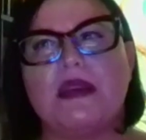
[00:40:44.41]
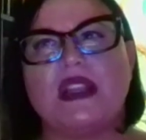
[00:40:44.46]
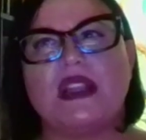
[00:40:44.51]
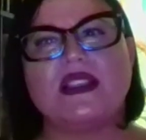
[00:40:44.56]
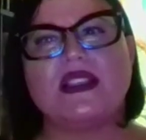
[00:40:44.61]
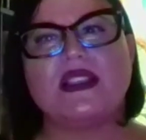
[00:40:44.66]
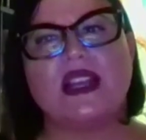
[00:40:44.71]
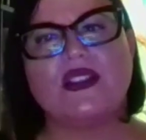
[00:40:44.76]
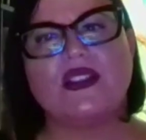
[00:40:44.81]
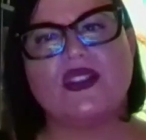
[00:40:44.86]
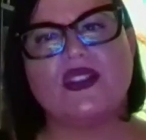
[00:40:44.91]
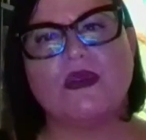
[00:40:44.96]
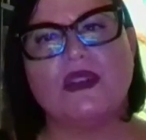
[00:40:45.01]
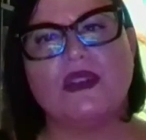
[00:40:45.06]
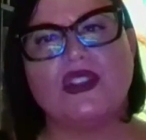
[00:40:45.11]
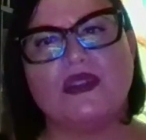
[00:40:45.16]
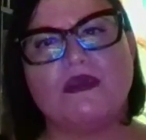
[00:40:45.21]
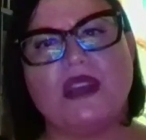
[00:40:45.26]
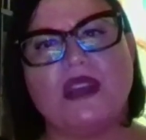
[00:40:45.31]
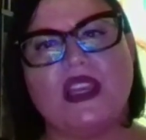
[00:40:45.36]
But it's not so
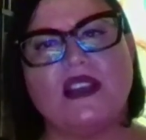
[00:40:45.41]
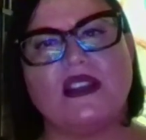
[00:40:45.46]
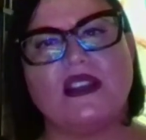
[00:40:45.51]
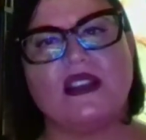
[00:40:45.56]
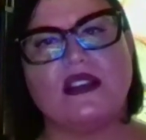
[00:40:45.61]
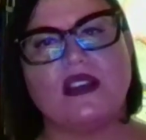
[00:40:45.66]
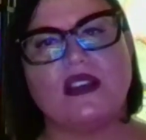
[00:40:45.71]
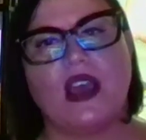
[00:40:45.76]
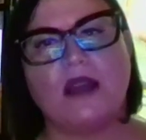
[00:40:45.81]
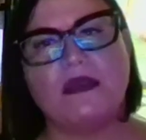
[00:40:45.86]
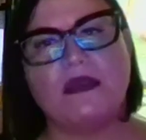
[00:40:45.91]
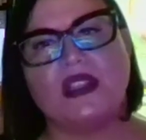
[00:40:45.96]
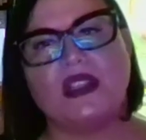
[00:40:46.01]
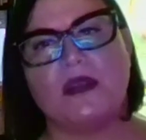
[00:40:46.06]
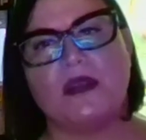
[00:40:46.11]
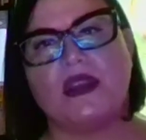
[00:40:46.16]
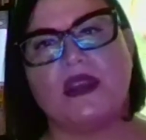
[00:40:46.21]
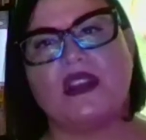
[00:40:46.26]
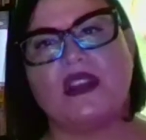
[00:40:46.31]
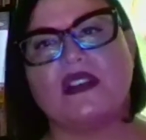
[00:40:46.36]
much me as it's I'm
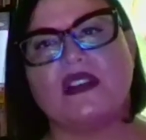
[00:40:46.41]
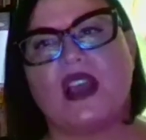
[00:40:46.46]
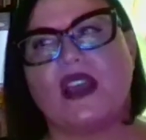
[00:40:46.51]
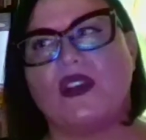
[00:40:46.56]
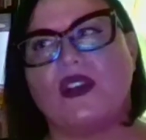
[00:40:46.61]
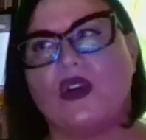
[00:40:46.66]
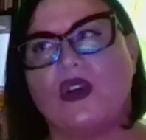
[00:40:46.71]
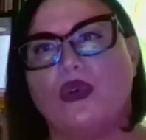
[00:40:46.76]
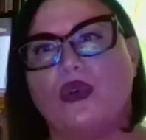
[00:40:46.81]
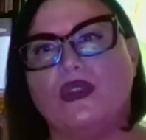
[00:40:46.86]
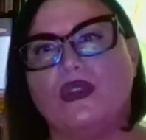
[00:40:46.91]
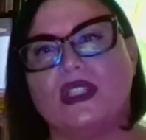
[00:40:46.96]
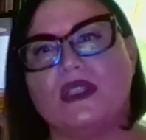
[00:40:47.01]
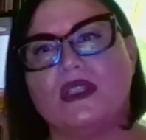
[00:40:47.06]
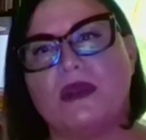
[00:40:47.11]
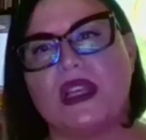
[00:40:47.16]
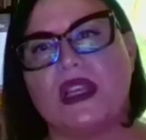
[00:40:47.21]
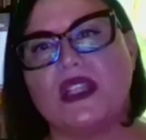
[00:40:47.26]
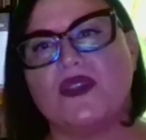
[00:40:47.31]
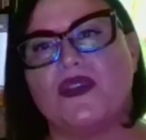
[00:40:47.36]
stepping aside and holding
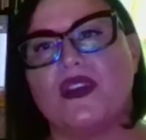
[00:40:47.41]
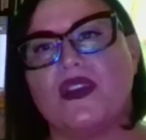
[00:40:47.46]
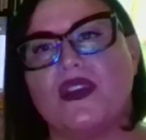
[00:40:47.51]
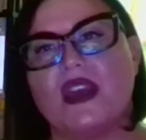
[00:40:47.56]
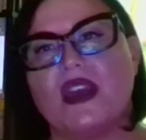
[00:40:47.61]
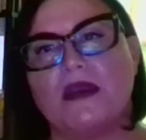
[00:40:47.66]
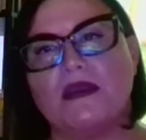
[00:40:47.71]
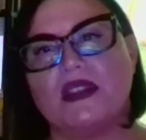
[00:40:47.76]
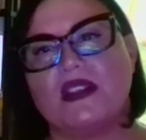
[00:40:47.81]
space for them